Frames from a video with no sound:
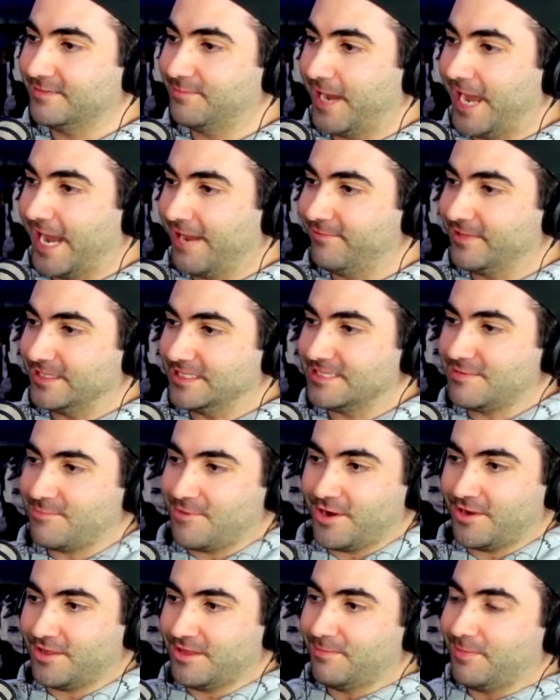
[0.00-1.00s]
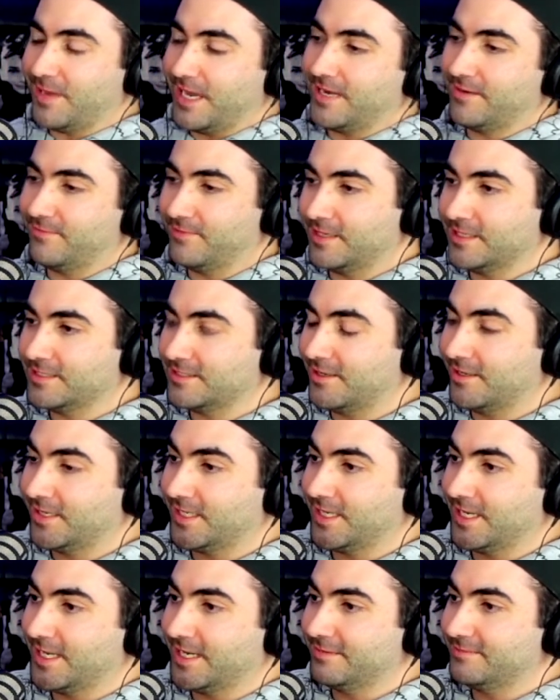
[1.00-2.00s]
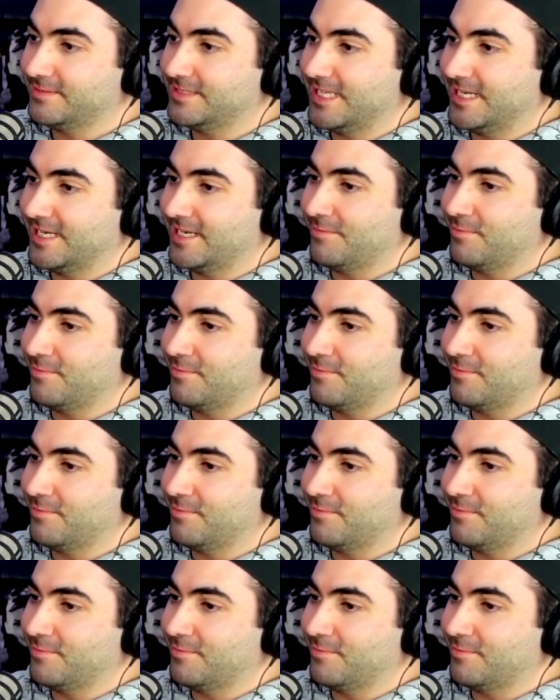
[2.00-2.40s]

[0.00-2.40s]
Part of it's tomorrow, then part of it is on Sunday